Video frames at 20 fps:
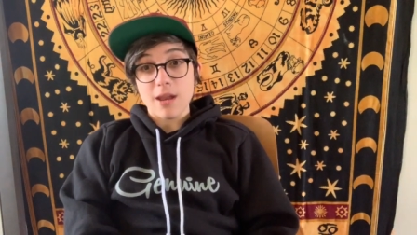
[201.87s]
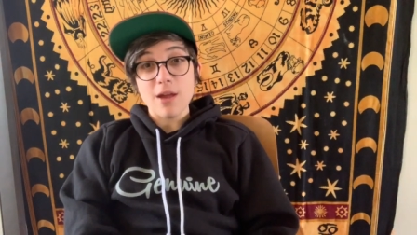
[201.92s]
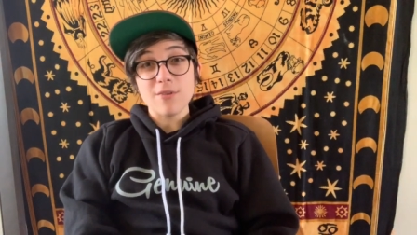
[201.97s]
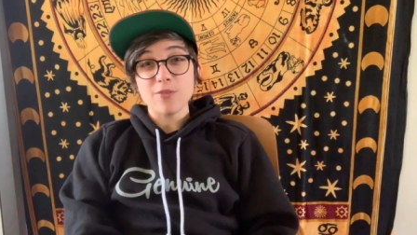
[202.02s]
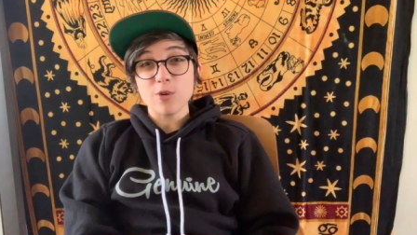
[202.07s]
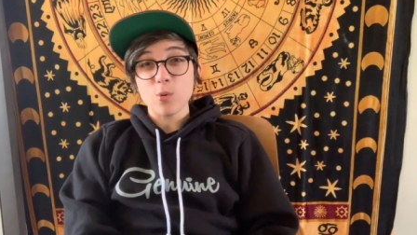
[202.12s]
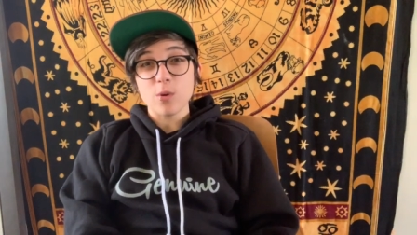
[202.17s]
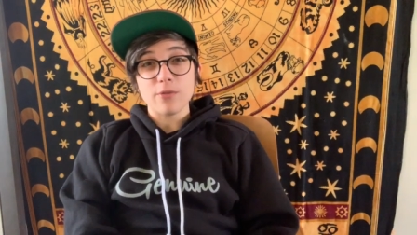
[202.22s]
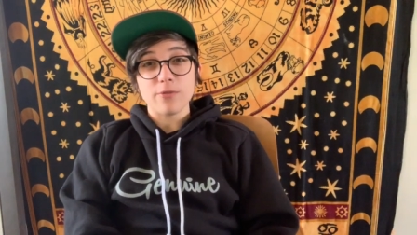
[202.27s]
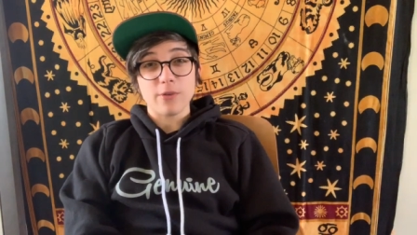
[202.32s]

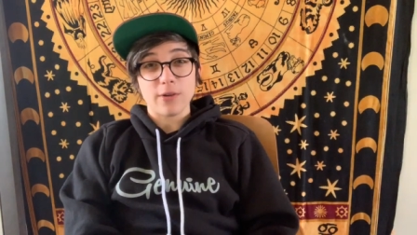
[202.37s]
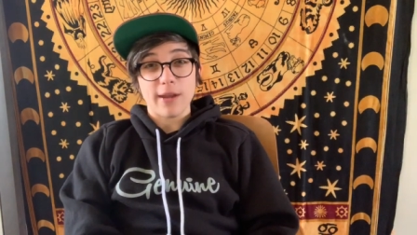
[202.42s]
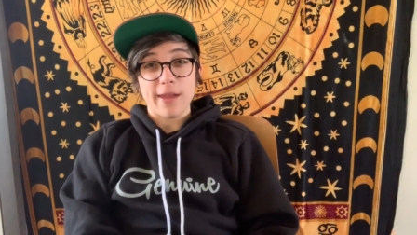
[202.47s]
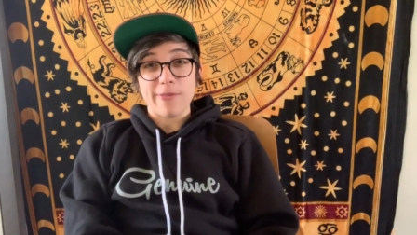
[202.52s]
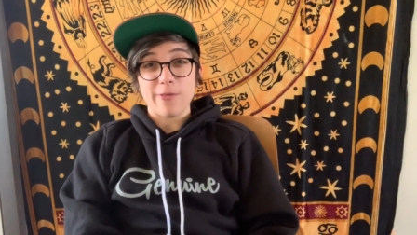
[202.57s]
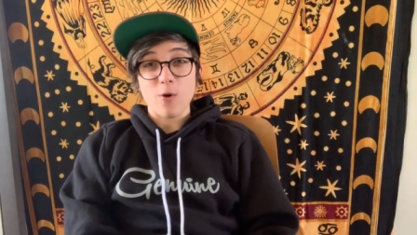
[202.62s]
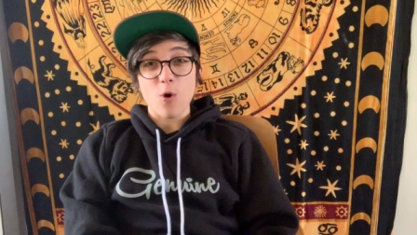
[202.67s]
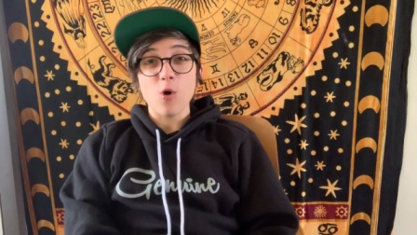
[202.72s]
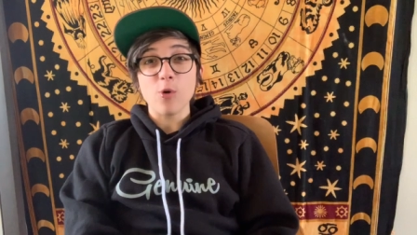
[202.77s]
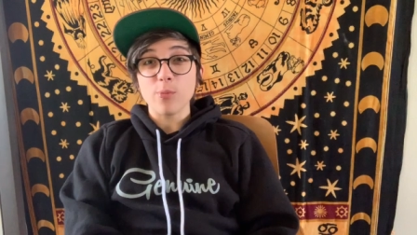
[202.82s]
never will
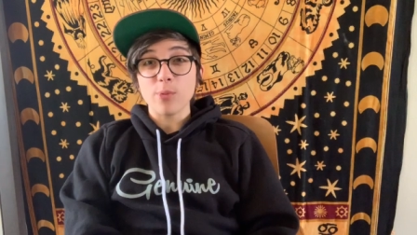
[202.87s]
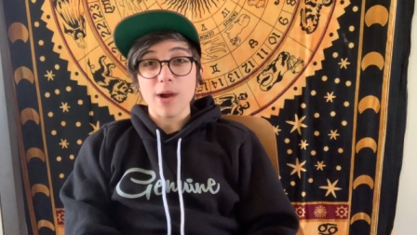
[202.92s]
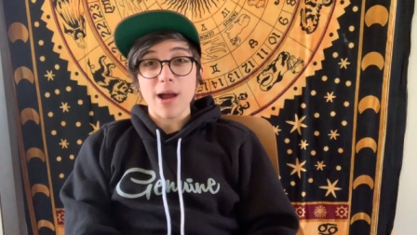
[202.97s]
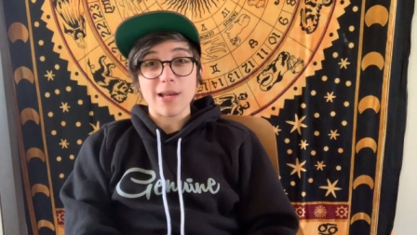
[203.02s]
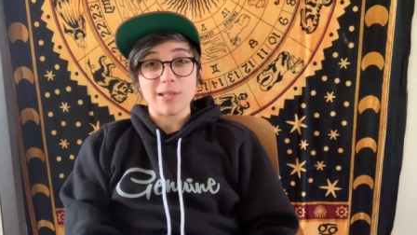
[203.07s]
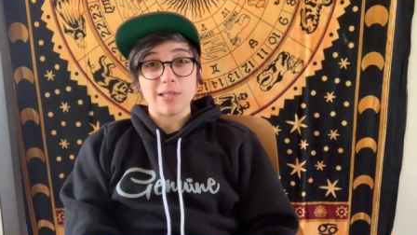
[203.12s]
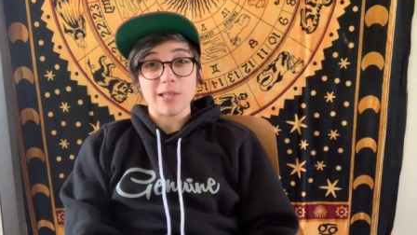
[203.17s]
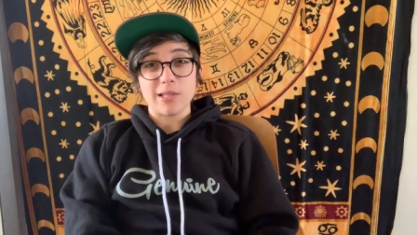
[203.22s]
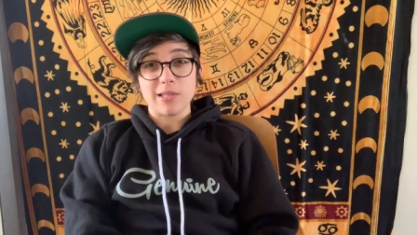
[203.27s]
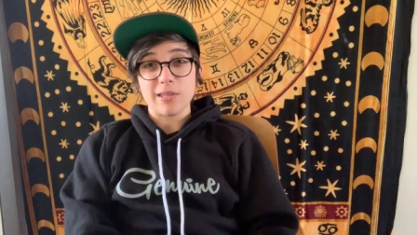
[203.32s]
forget the whole
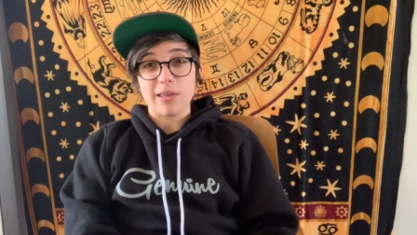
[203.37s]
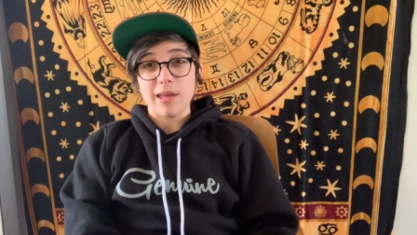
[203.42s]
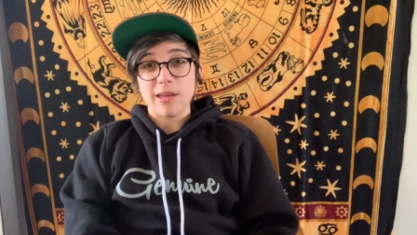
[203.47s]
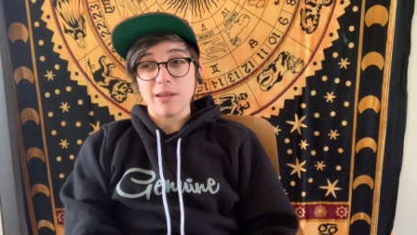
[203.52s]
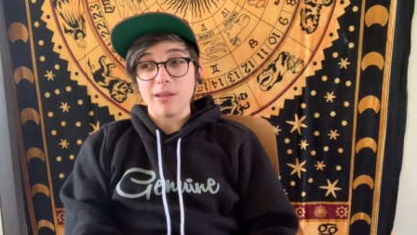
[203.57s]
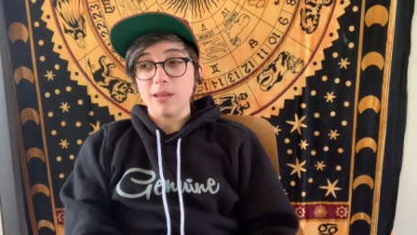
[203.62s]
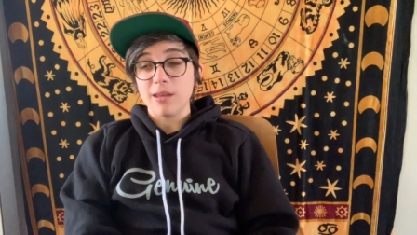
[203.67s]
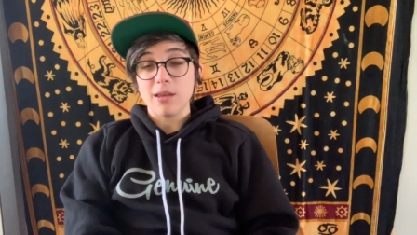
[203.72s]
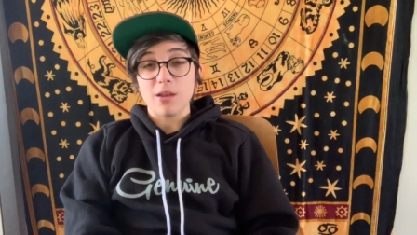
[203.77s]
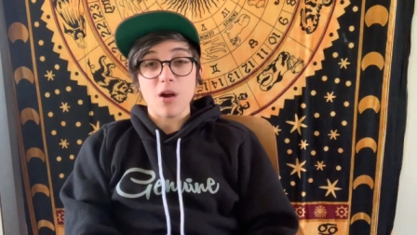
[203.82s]
process
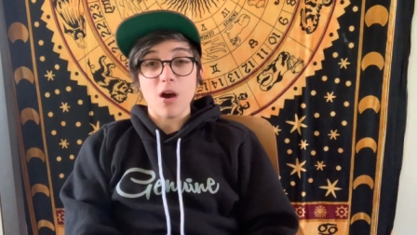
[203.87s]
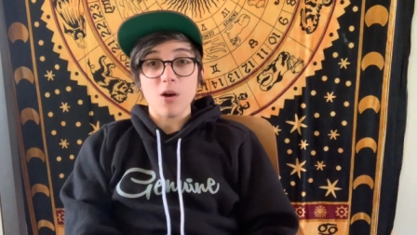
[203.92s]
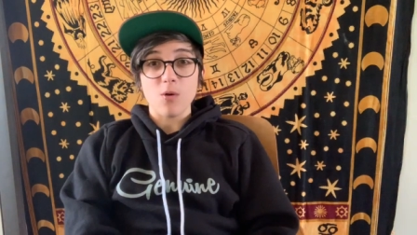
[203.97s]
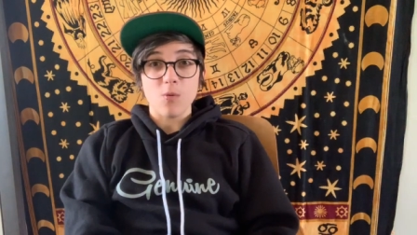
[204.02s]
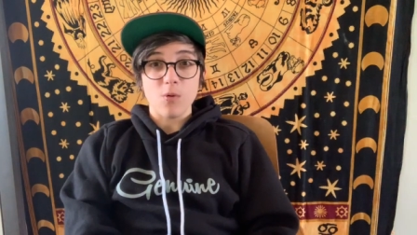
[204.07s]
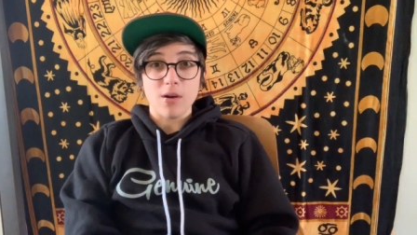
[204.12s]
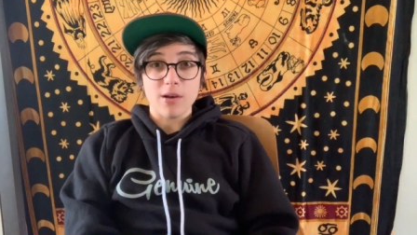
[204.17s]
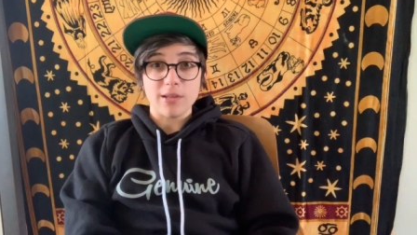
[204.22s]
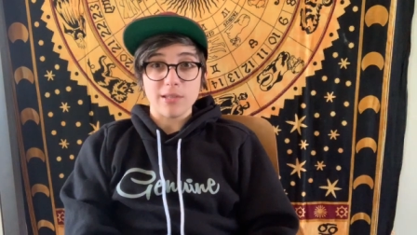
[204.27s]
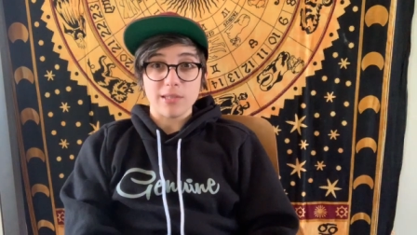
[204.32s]
that it
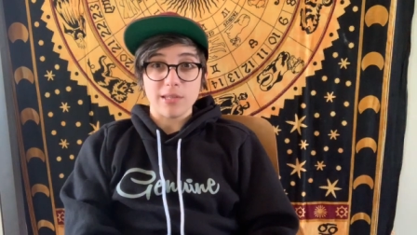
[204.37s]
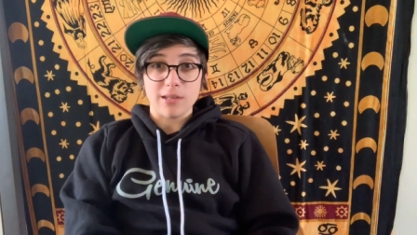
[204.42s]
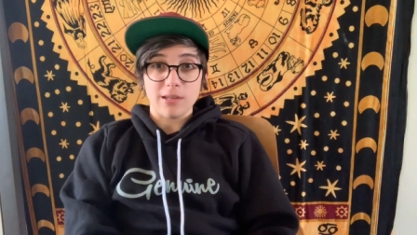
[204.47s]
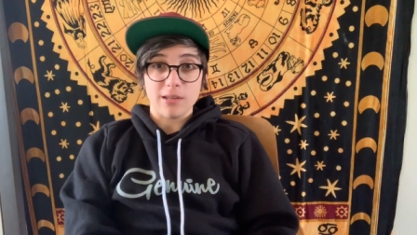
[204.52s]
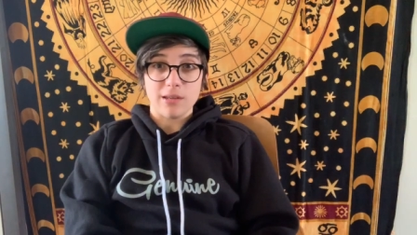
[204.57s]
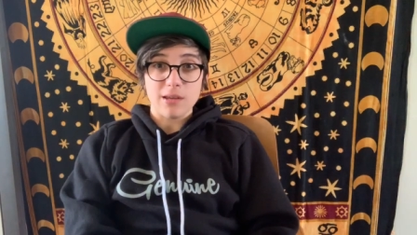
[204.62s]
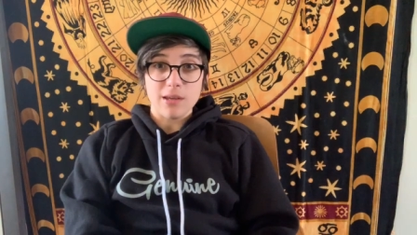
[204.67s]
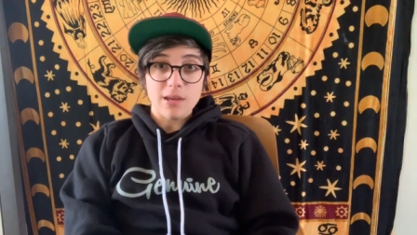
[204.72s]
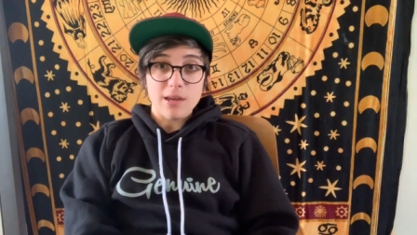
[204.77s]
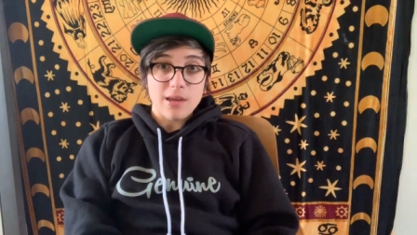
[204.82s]
all was
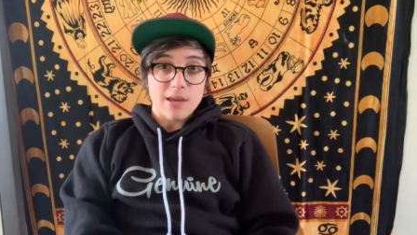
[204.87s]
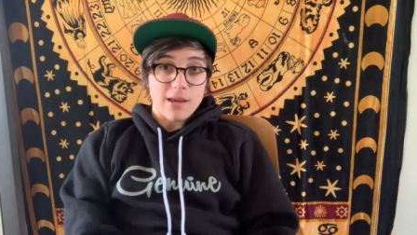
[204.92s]
and